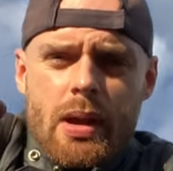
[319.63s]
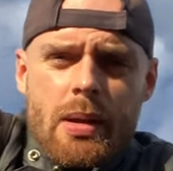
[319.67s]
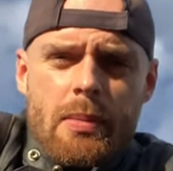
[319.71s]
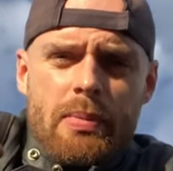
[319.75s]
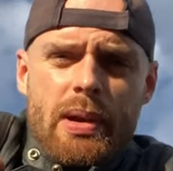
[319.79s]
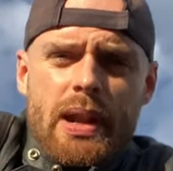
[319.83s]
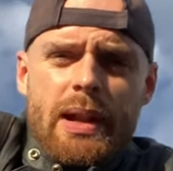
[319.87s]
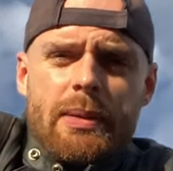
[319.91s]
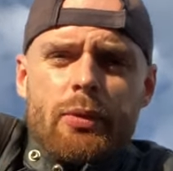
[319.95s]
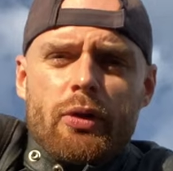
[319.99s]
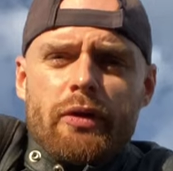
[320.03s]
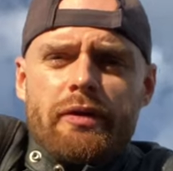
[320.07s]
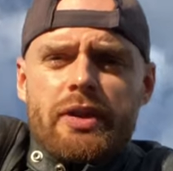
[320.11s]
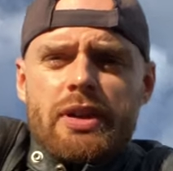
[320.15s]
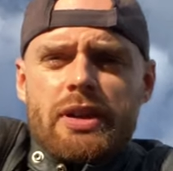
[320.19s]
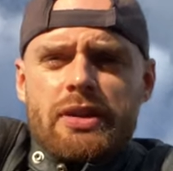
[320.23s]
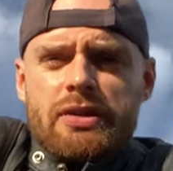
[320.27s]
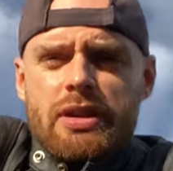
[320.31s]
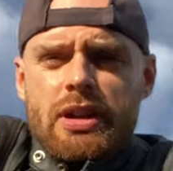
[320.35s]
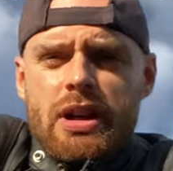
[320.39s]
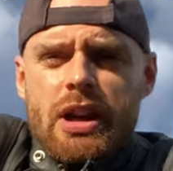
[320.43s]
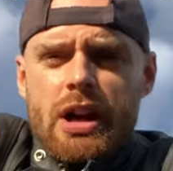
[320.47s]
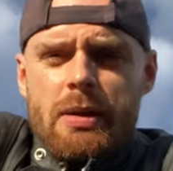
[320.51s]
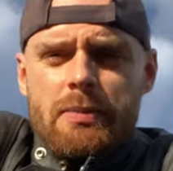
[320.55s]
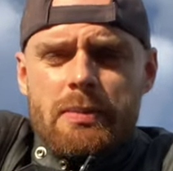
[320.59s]
Plenty more videos
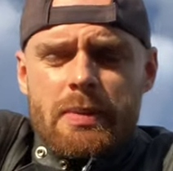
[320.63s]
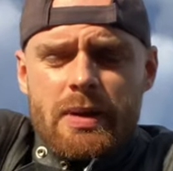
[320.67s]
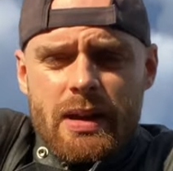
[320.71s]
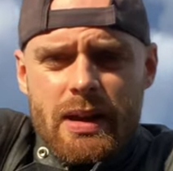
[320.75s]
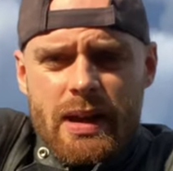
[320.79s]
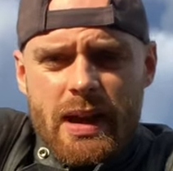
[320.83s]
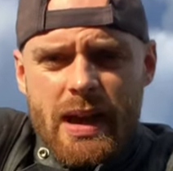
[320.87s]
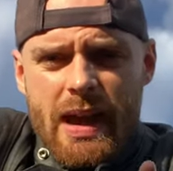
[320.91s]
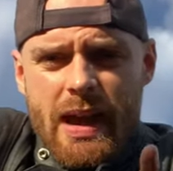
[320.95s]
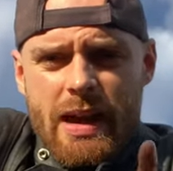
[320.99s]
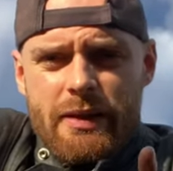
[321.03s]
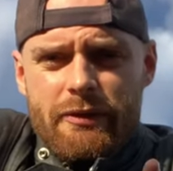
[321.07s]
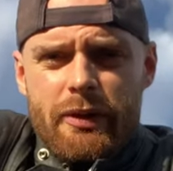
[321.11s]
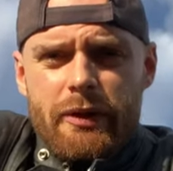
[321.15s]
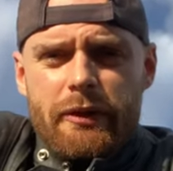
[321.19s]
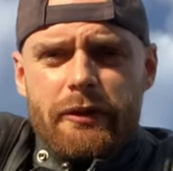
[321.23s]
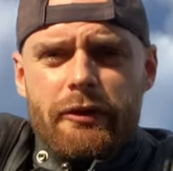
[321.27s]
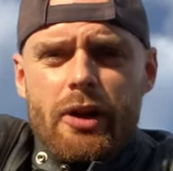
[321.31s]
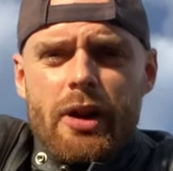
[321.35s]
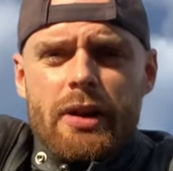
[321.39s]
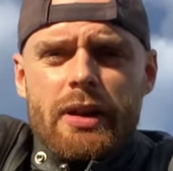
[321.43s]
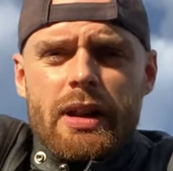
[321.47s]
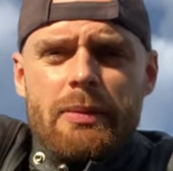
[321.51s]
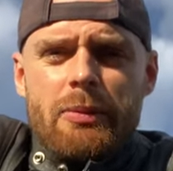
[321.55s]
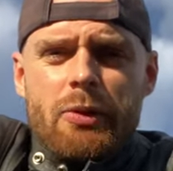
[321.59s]
to come every
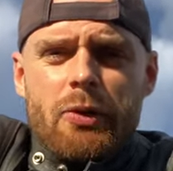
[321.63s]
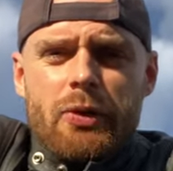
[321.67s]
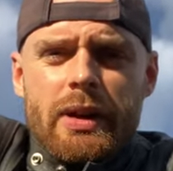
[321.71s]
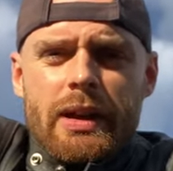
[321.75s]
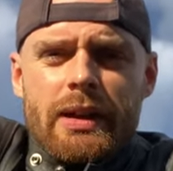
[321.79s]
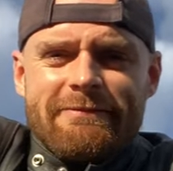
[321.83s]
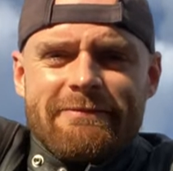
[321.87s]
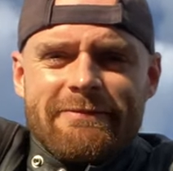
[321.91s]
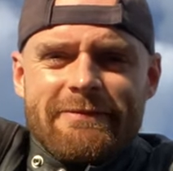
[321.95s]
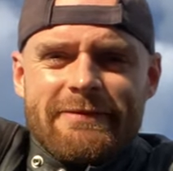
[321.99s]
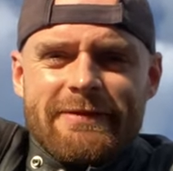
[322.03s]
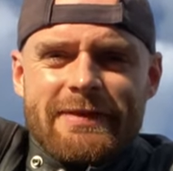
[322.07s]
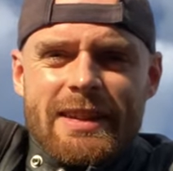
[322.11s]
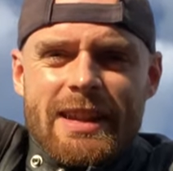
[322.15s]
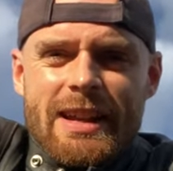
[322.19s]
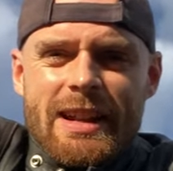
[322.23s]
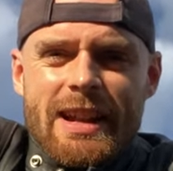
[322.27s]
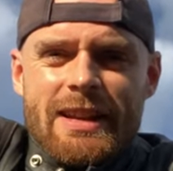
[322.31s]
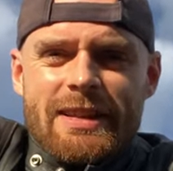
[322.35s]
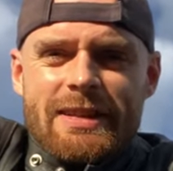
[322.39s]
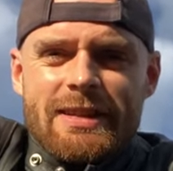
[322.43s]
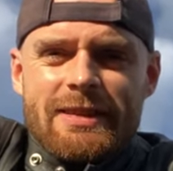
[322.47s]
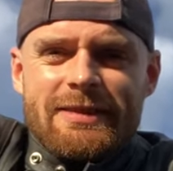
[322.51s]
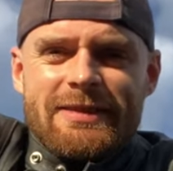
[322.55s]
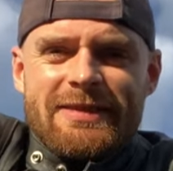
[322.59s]
Friday morning. See you
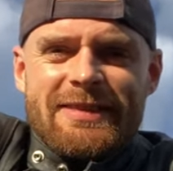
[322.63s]
later.